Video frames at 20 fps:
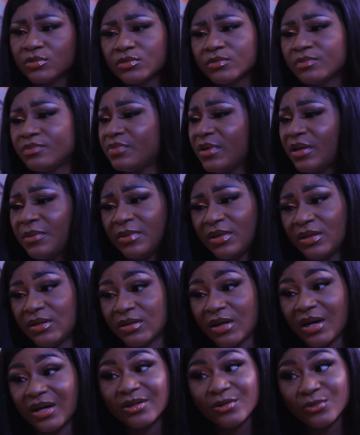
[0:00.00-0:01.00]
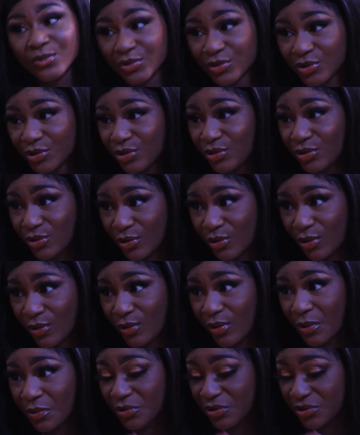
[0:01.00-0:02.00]
No, baby, I don't want you to
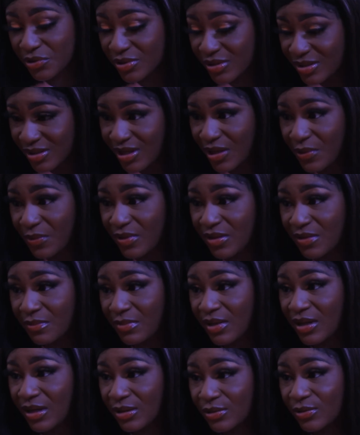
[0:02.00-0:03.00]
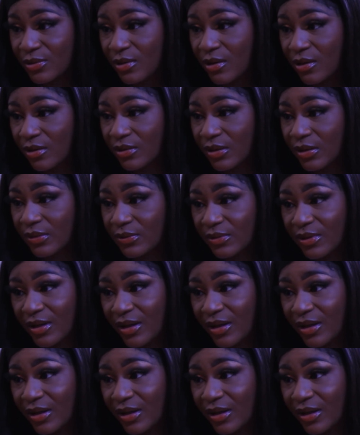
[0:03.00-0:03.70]
go. I want you to stay with me a little longer,